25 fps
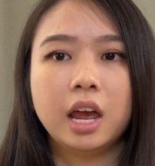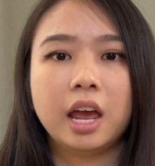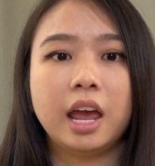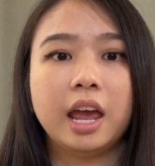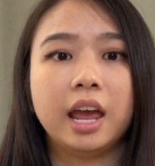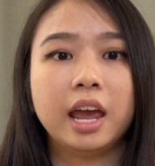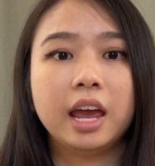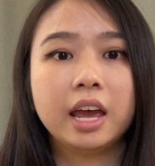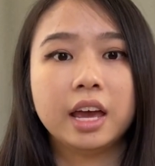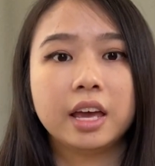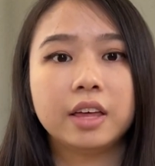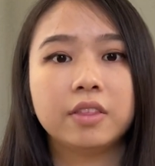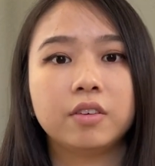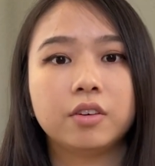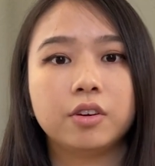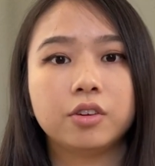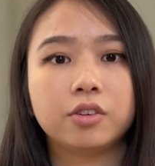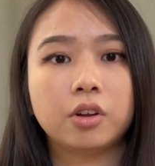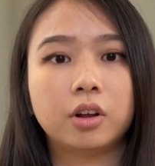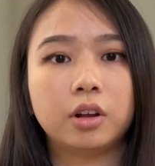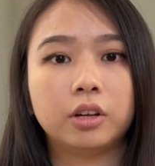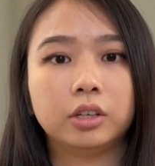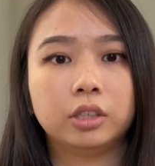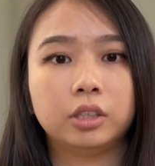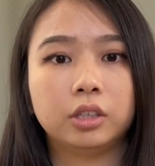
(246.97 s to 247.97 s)
And there's
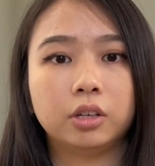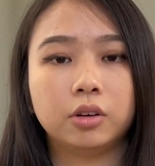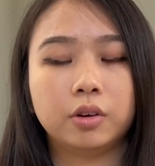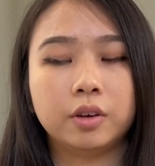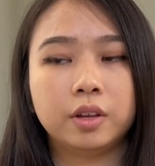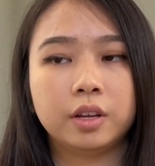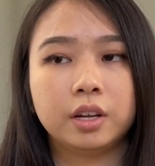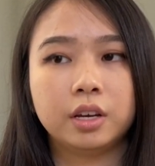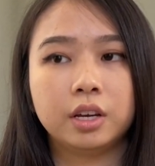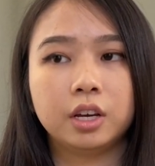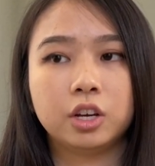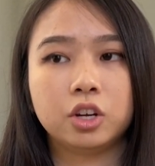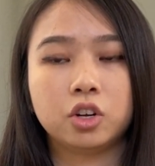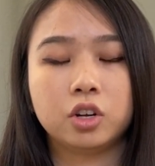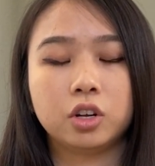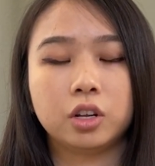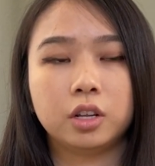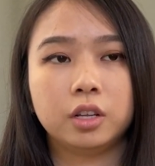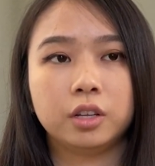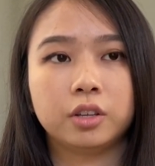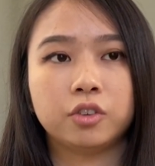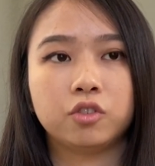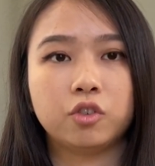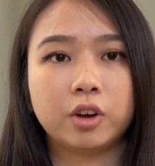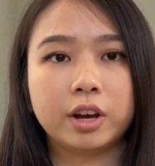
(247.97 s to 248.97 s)
also an additional
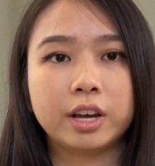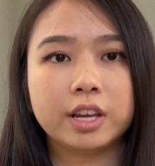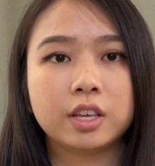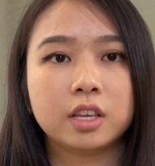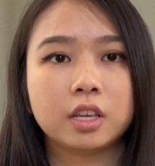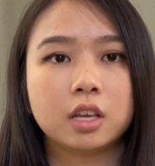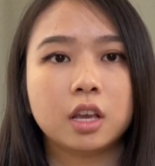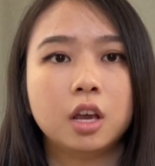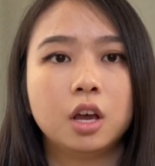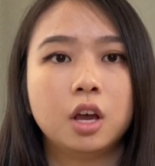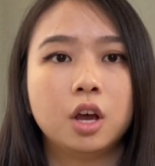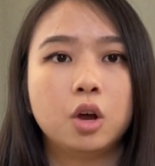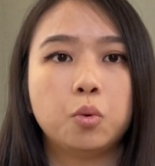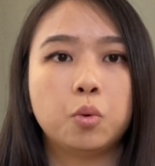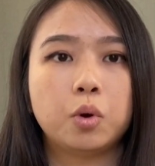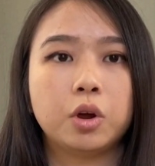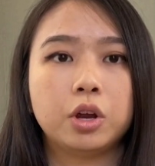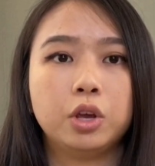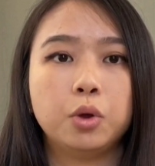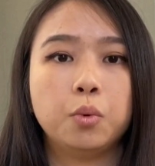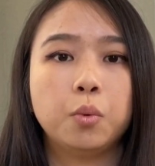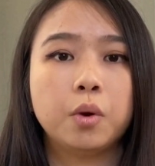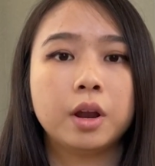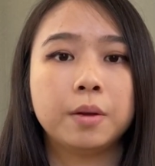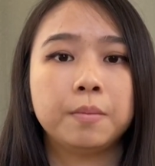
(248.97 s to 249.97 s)
stress where
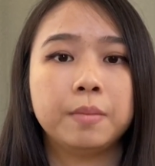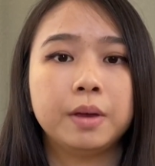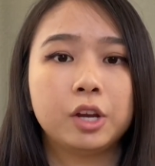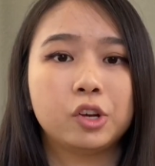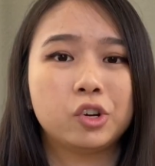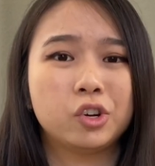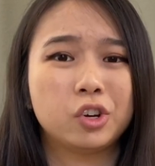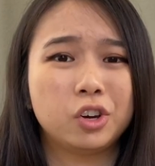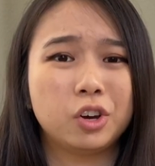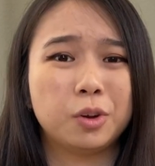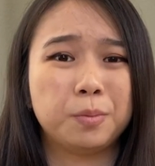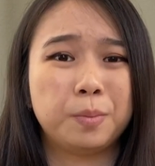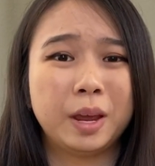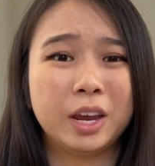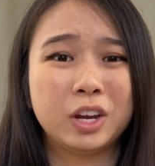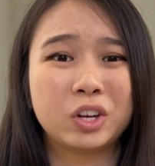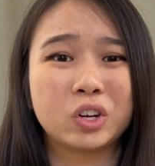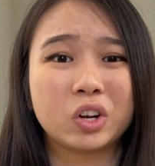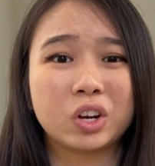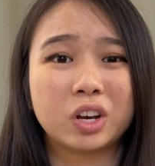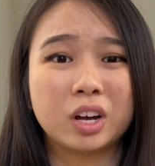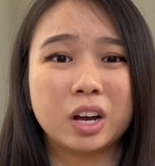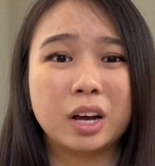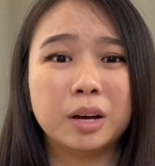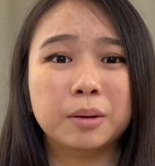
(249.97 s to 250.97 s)
you want to make sure your
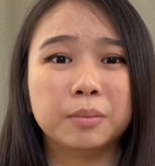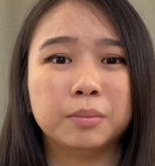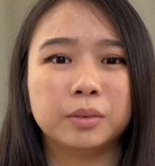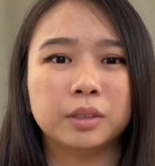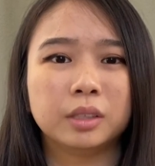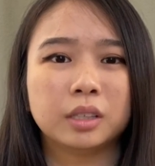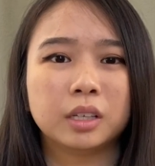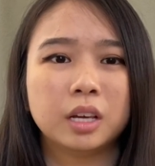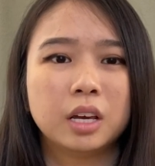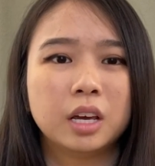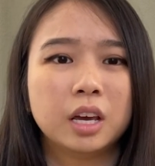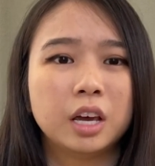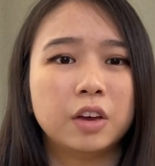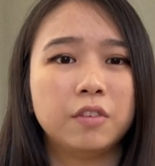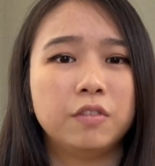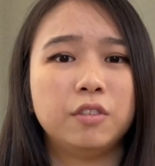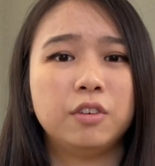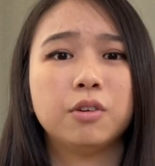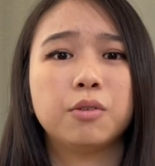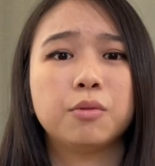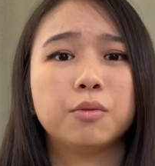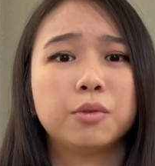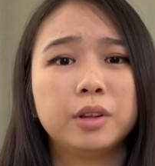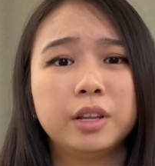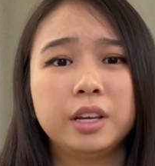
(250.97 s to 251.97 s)
patient comes. If you
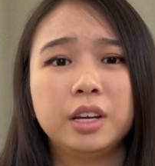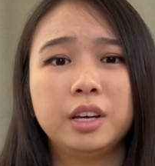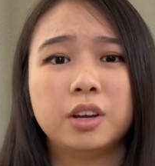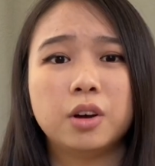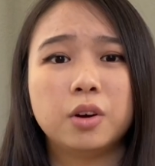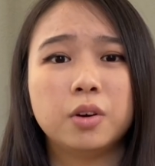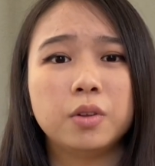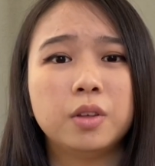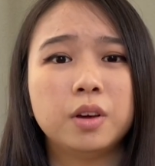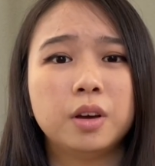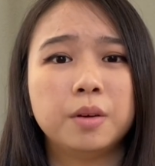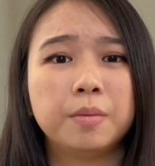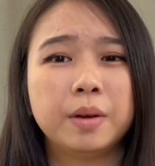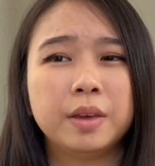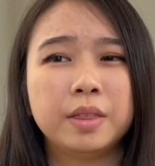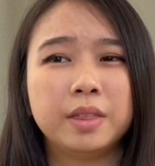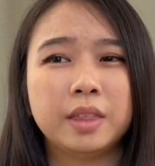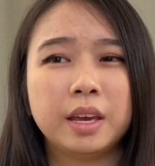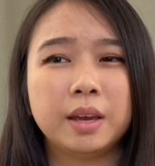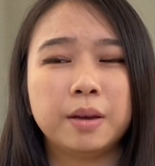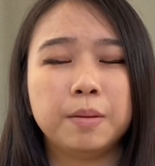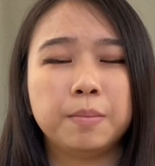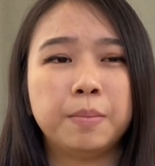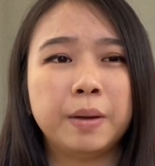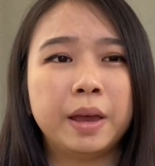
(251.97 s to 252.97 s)
don't really know them and
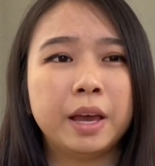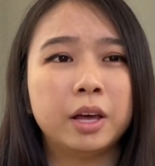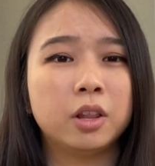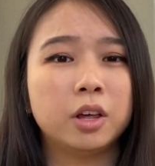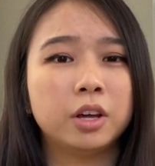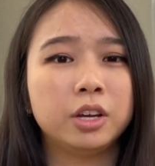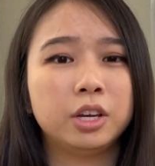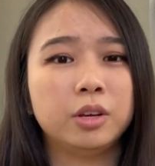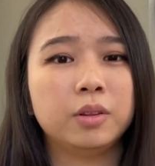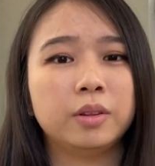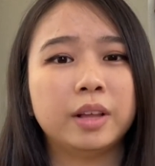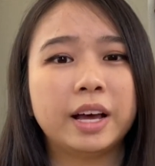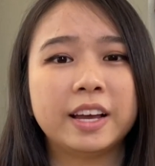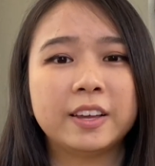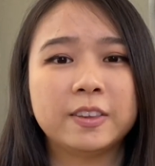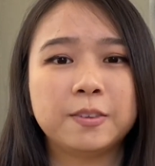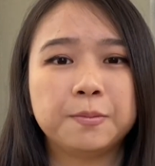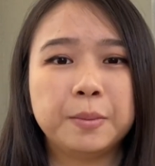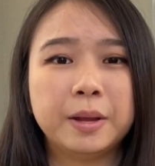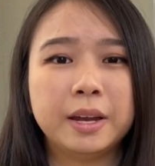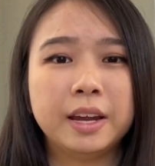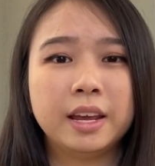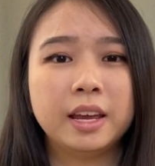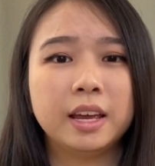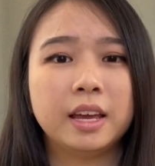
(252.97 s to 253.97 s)
they bail on you last
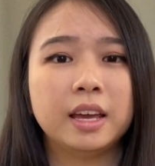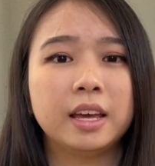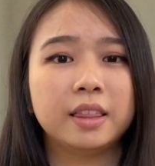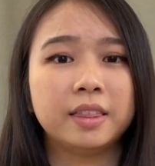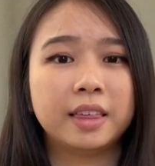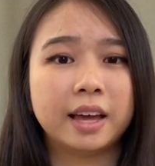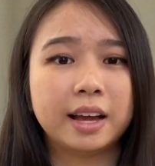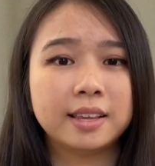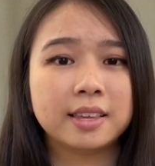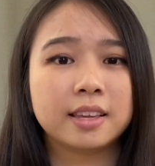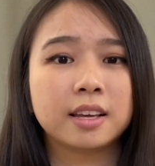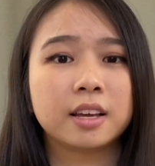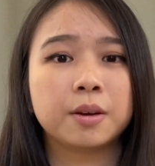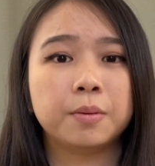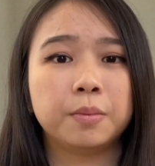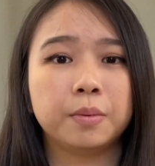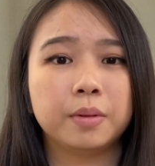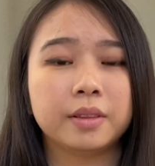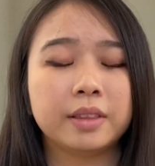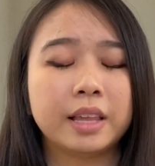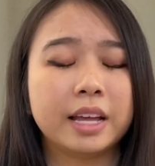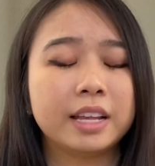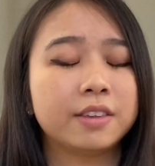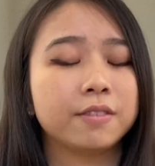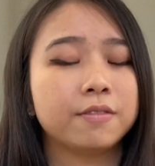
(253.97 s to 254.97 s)
minute, that's
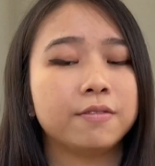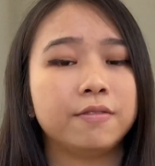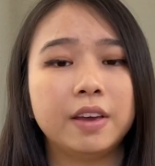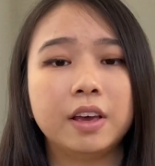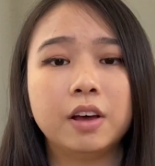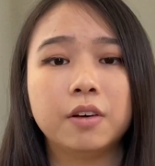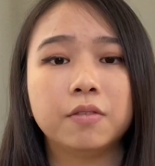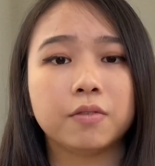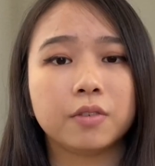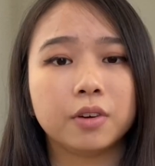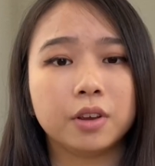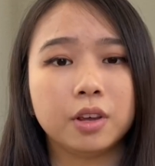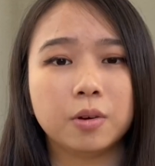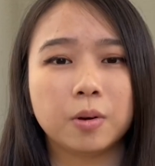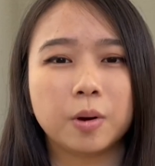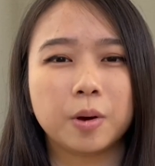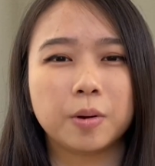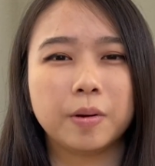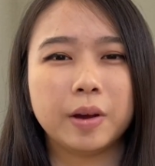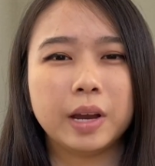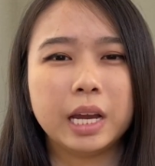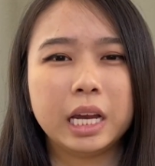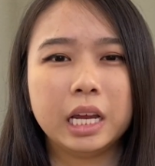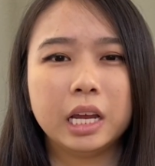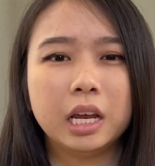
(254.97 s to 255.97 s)
a fail for you
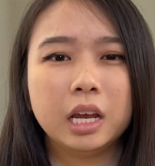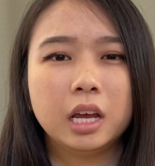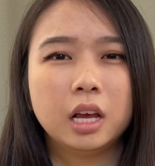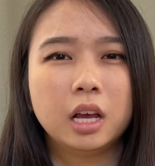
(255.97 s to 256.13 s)
already.